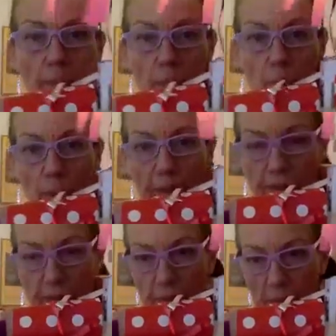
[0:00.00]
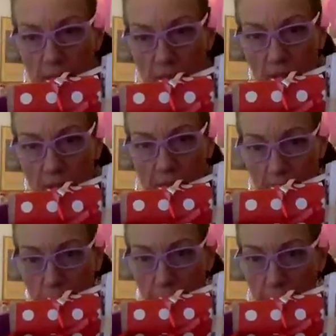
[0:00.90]
with this
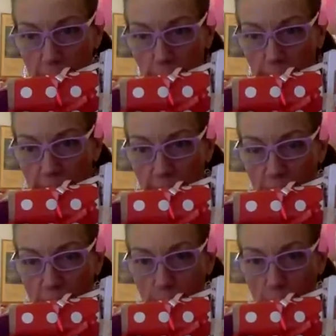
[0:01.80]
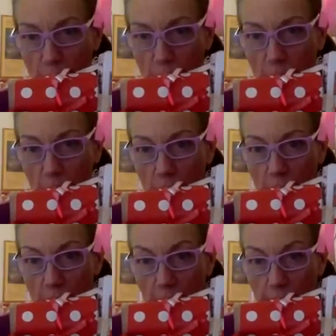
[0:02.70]
Facebook
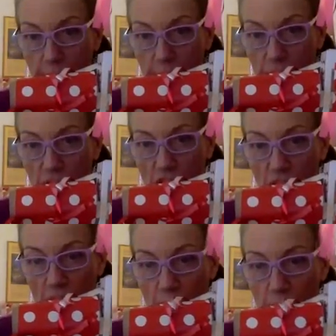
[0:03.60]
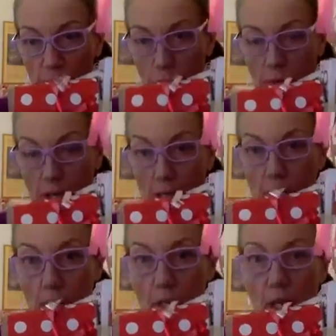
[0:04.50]
Live to share the screen,
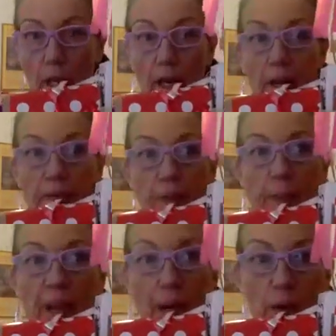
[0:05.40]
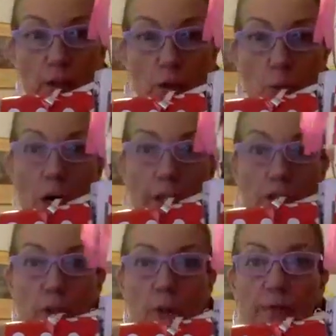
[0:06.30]
if the parents want
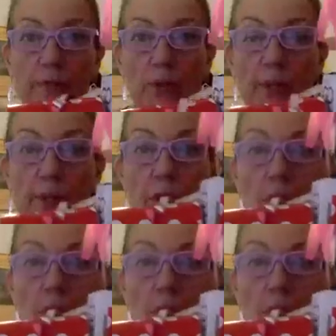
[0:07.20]
to, of course,